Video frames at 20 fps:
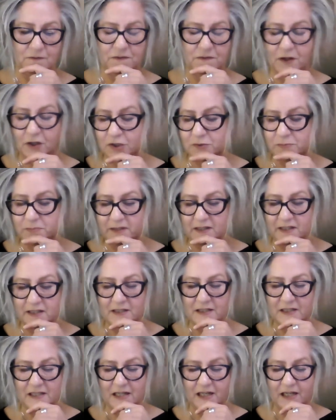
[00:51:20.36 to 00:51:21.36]

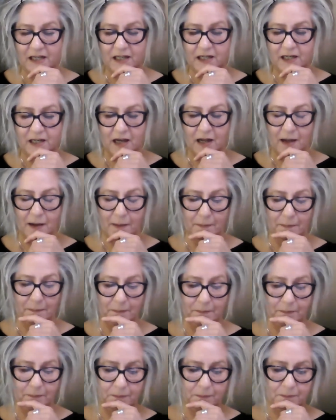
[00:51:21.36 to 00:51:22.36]
vulnerability,
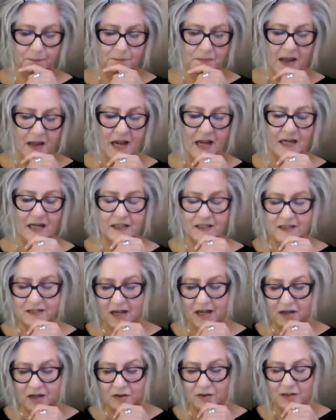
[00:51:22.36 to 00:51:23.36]
pain, et
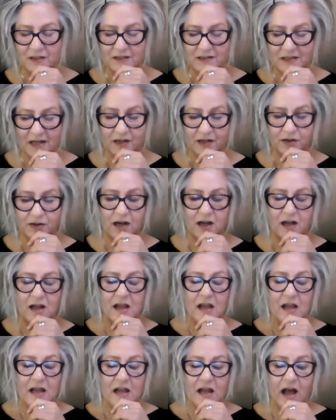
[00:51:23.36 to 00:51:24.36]
cetera,
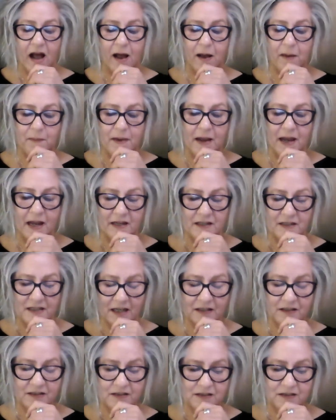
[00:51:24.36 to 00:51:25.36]
and
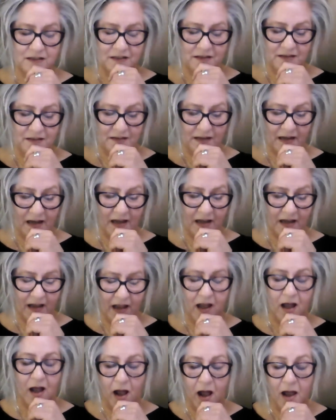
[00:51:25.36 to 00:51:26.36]
does
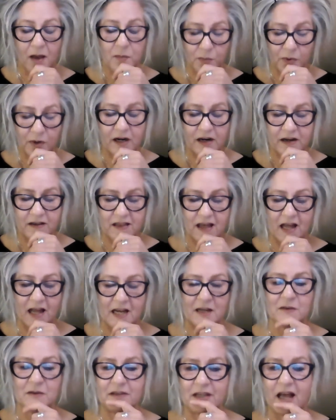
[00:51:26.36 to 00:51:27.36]
I worry
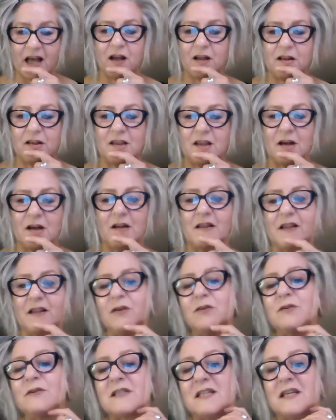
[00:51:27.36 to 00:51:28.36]
that
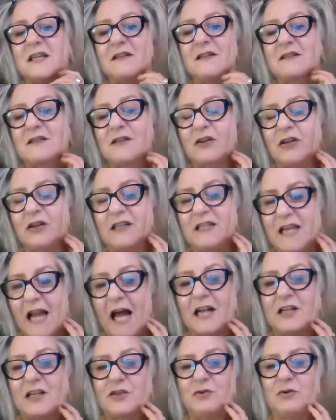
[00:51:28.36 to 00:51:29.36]
those things could
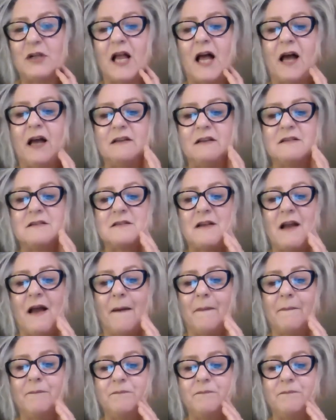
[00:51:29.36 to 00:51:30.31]
naturalize